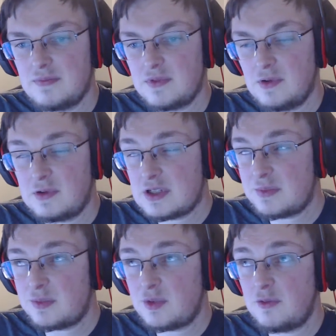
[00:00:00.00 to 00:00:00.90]
hooked
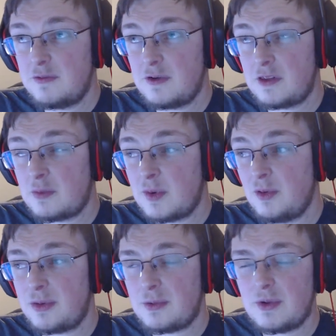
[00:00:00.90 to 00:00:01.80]
up through
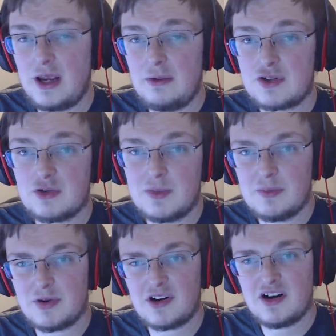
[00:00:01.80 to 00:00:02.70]
Thunderbolt three, which,
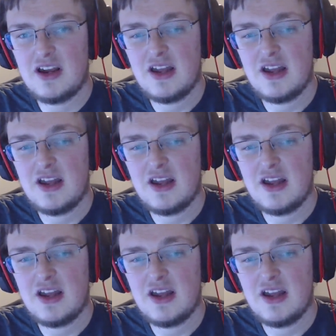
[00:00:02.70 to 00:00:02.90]
remember,